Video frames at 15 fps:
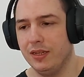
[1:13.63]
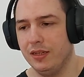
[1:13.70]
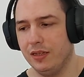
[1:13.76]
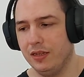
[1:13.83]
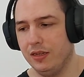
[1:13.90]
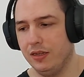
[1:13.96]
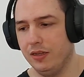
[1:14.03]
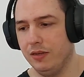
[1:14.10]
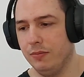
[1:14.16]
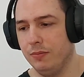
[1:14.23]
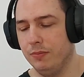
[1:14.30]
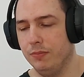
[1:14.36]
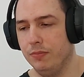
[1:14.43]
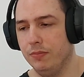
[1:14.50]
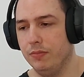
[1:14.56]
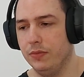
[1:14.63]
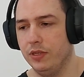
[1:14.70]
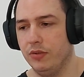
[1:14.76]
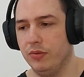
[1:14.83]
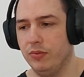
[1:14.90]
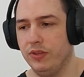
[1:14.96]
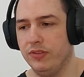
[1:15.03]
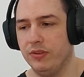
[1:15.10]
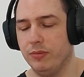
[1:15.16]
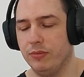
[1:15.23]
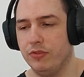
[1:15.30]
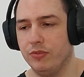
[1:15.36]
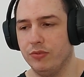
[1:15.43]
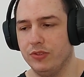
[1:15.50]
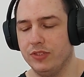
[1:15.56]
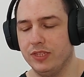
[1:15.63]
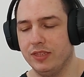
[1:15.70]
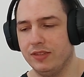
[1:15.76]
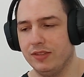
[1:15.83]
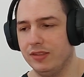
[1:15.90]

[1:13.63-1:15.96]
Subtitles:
you know, with some shows that,